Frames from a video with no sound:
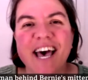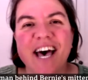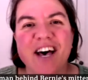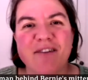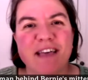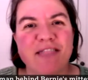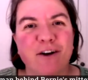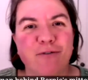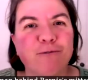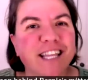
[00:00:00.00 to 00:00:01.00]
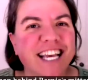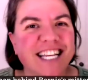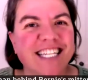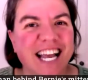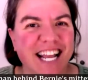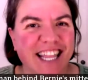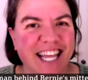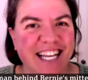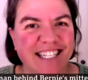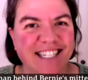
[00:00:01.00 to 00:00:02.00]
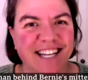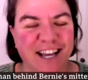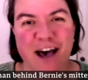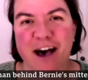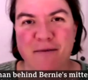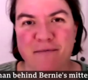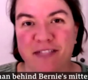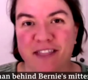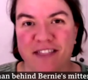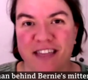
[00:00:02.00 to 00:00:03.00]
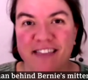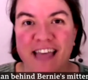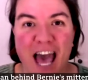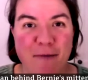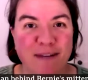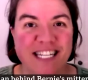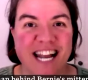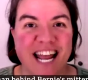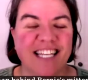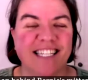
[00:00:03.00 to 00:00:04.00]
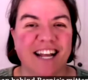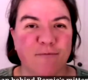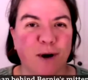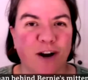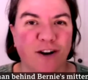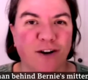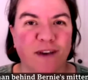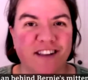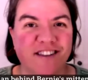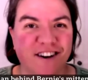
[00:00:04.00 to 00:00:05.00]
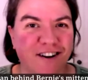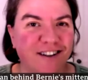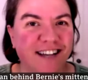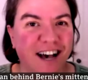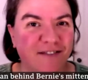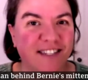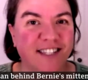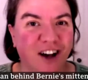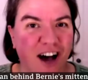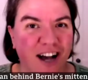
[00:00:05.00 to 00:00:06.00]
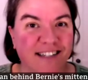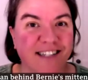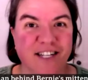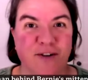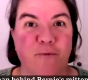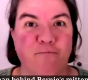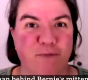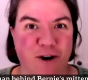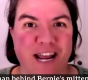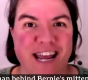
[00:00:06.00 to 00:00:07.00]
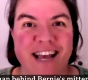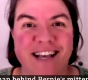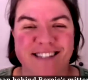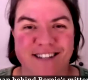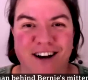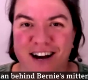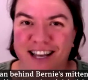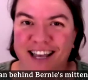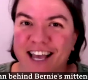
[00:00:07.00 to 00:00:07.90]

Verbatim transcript: um, and there are really exciting things to come but the thing that happened today is that i've partnered with darn tough socks to do a bernie sock